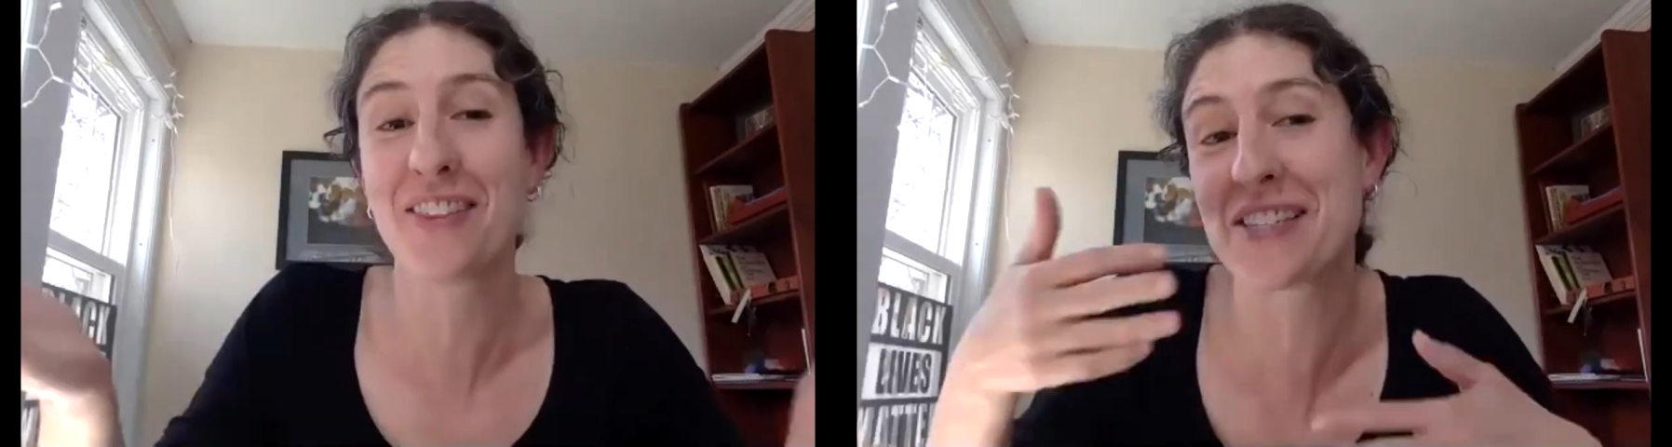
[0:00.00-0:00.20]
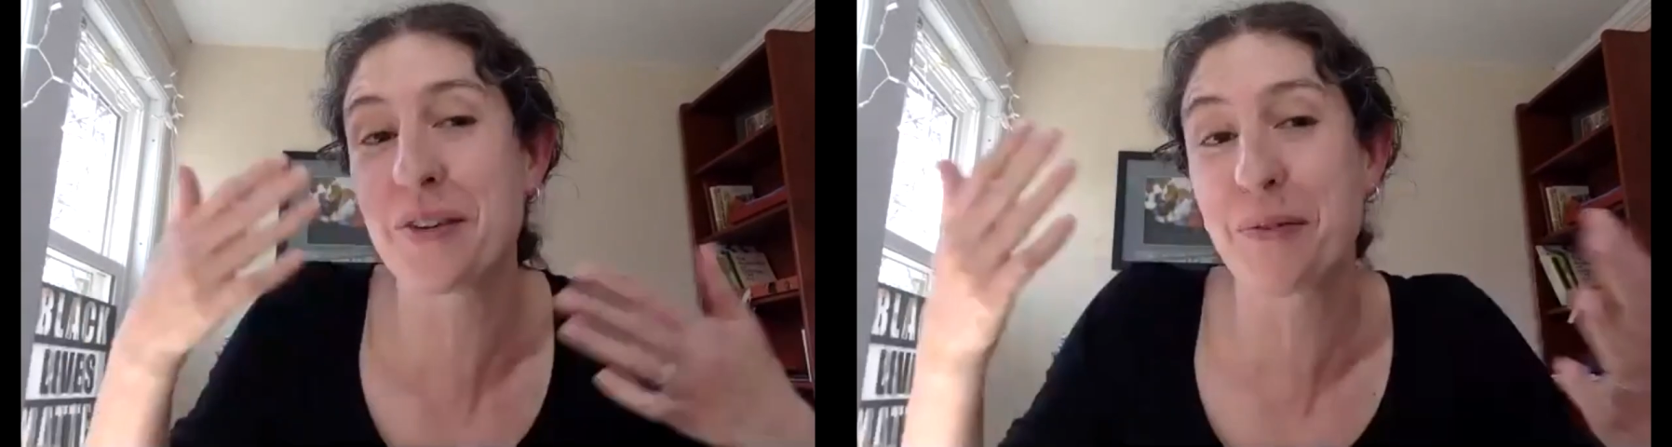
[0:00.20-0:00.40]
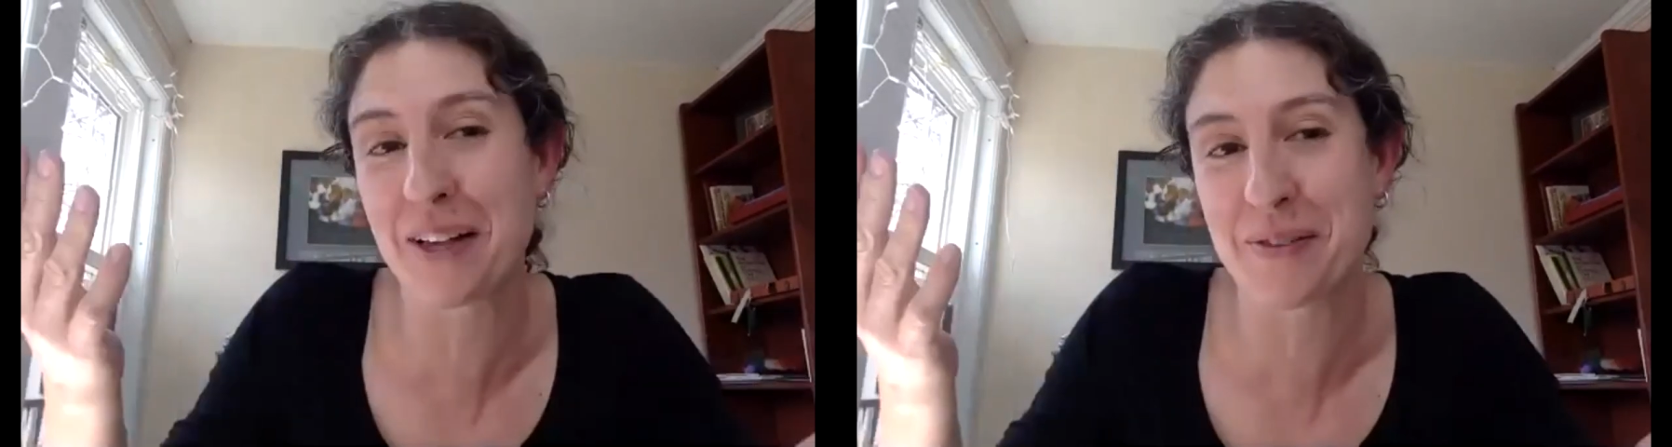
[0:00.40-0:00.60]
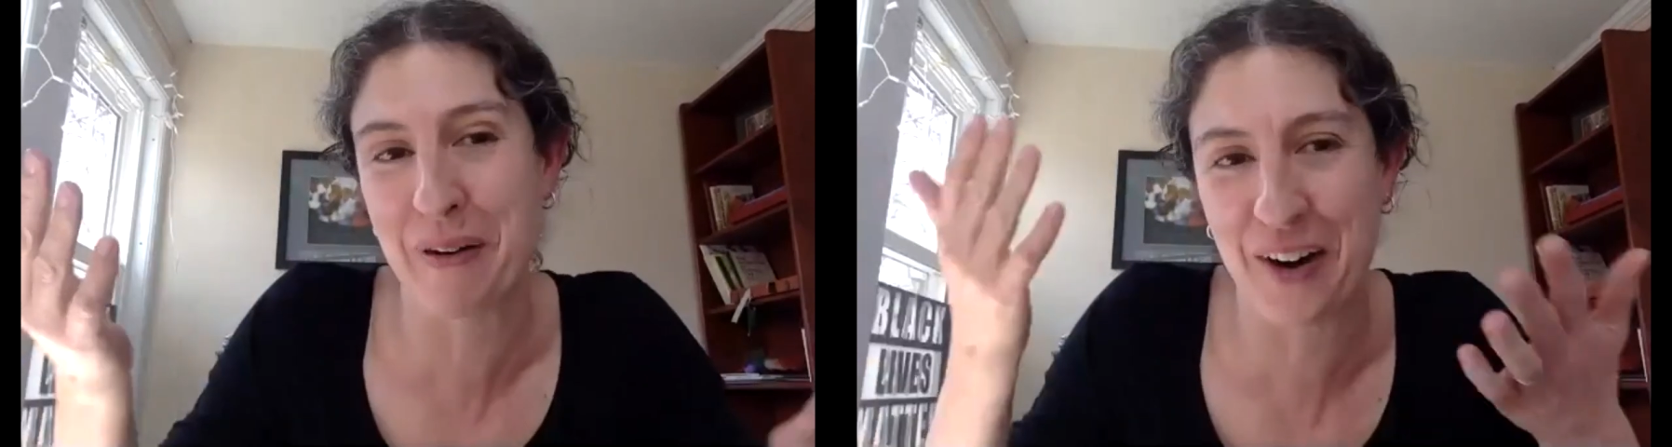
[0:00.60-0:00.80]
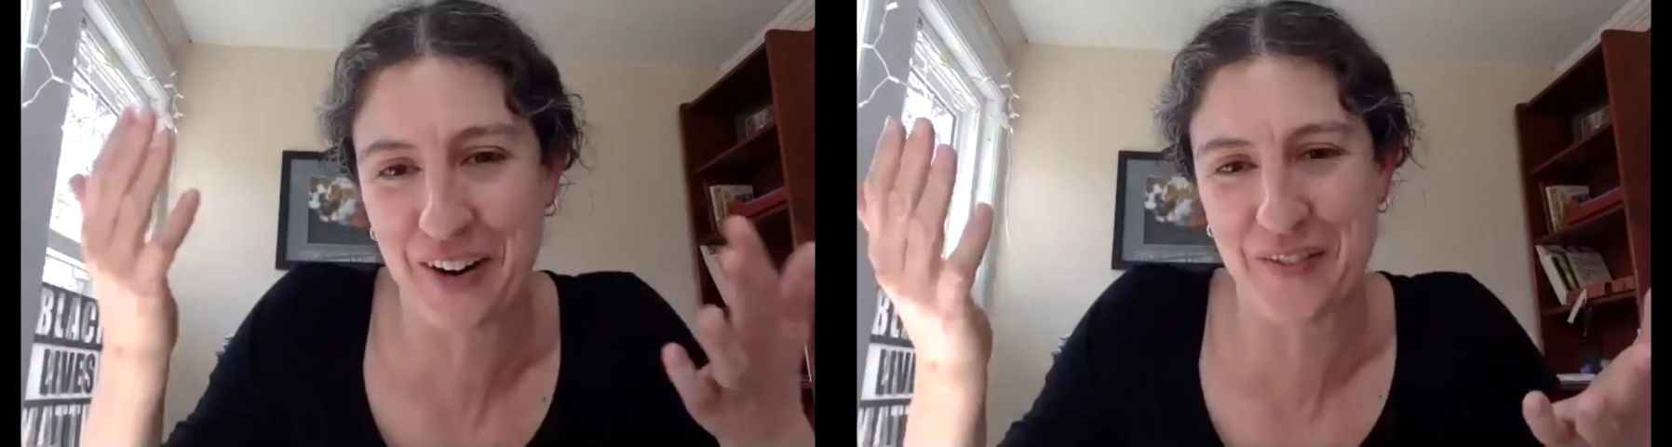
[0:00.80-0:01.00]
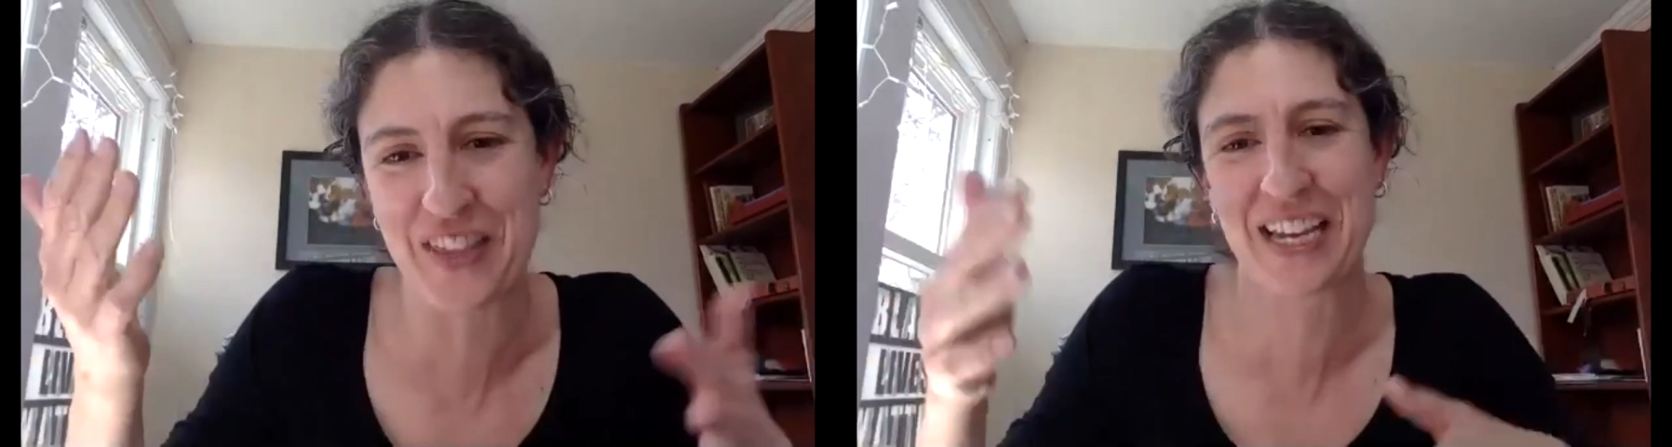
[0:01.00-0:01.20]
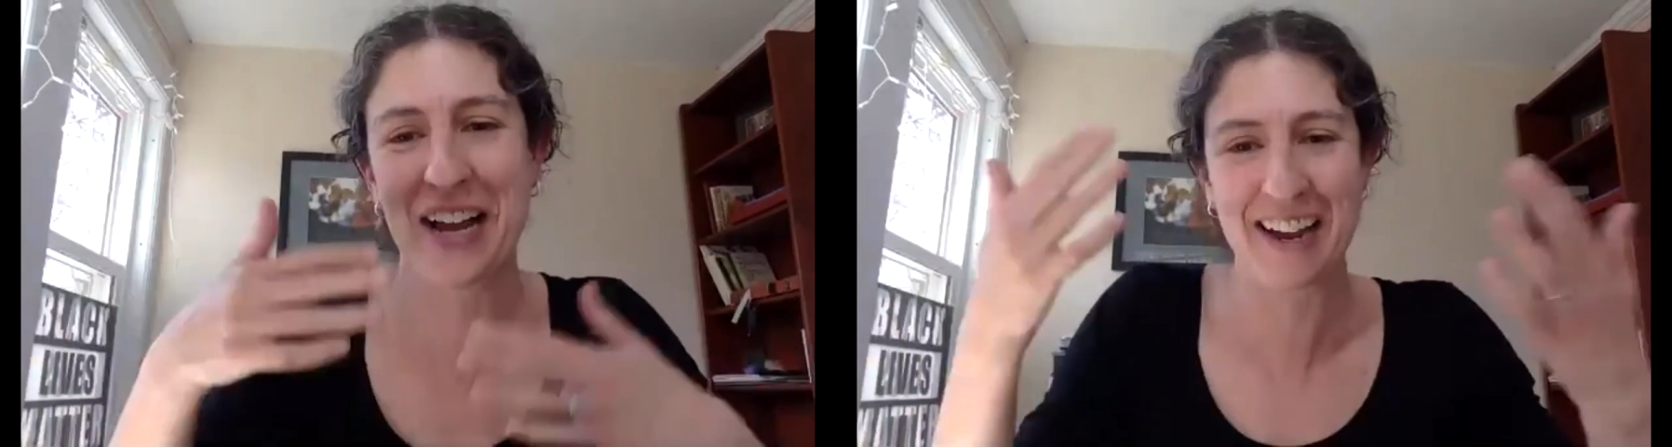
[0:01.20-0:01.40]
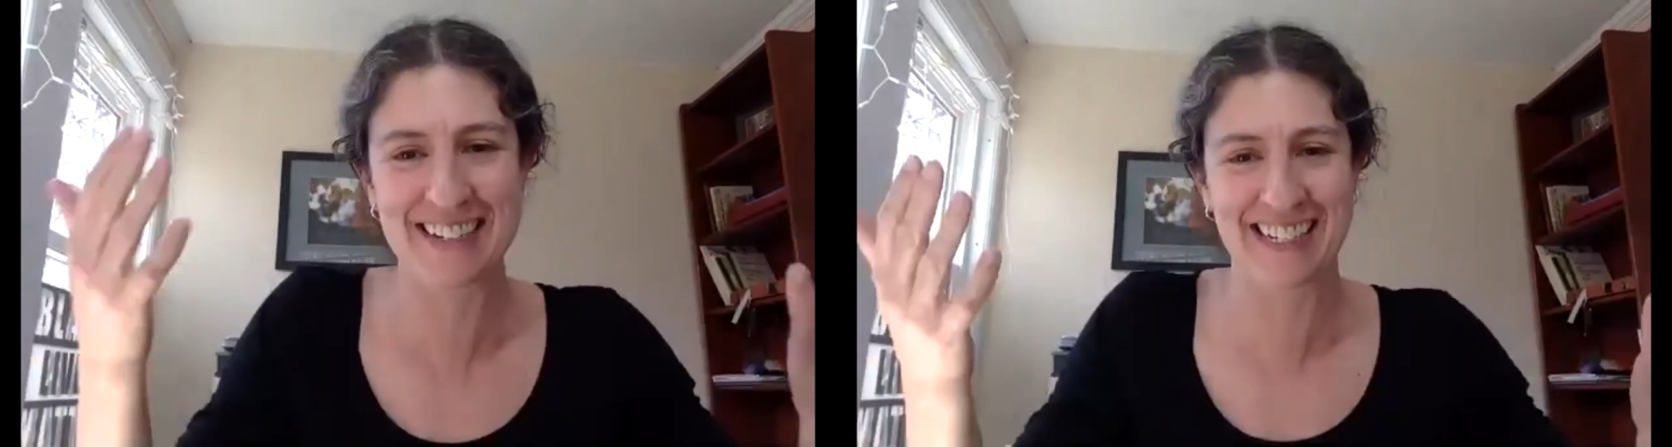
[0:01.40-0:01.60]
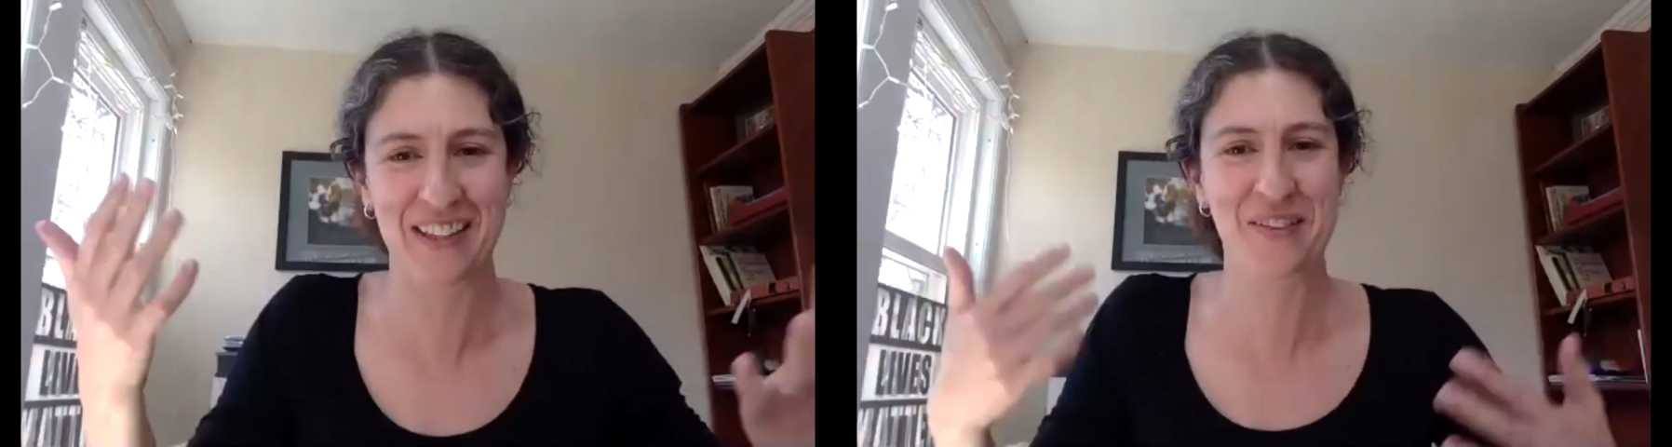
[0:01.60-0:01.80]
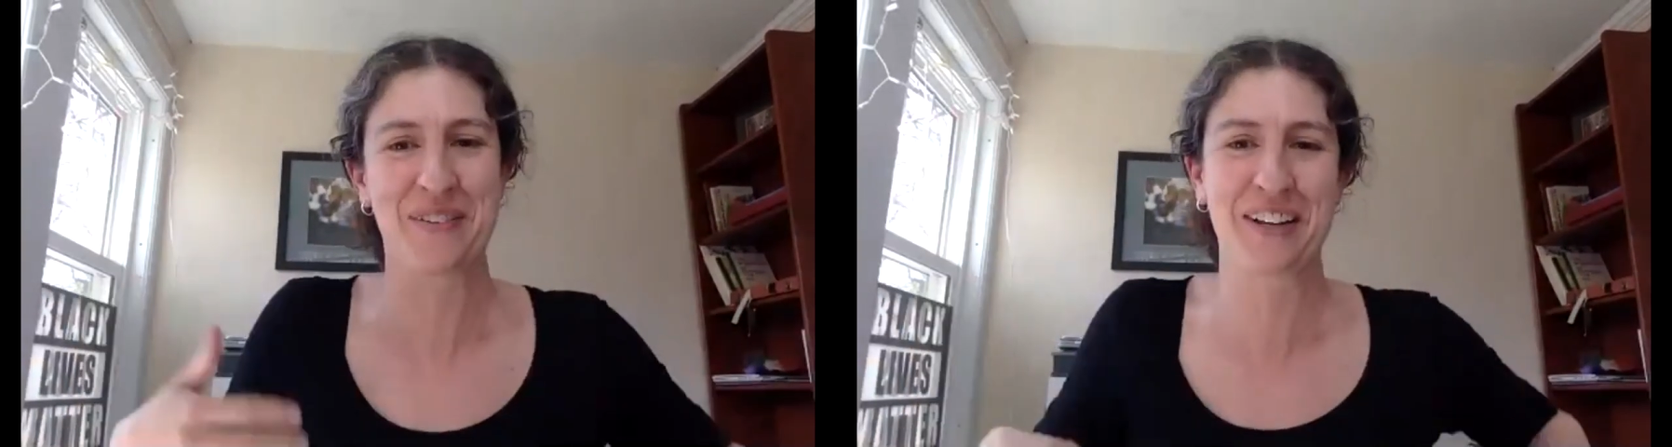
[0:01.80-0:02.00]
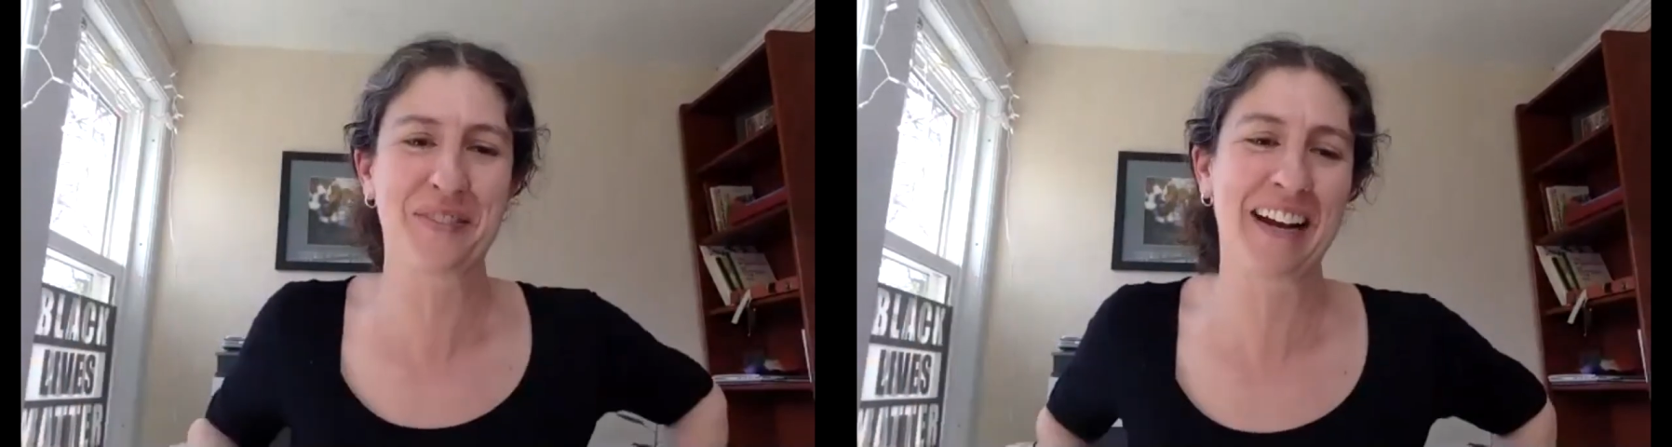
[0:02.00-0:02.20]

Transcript: It's the real part of the ideal and the real,